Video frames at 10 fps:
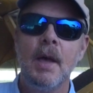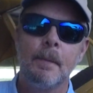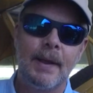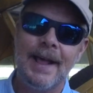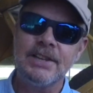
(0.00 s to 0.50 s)

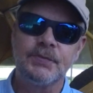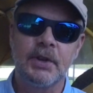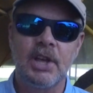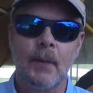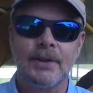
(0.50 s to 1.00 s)
My last
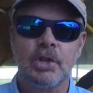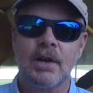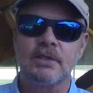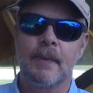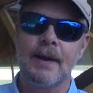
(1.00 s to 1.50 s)
video I
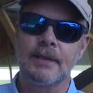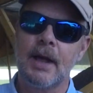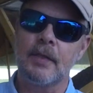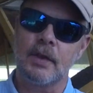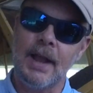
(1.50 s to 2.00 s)
talked about a
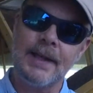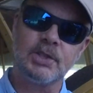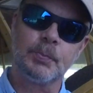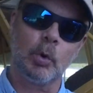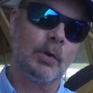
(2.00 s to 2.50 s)
lot of the light
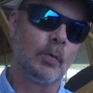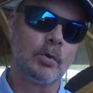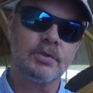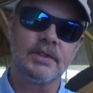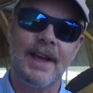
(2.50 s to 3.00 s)
sport
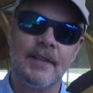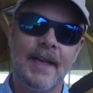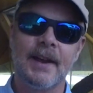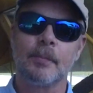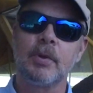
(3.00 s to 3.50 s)
rules and how
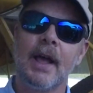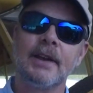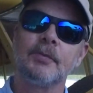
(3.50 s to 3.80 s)
that applied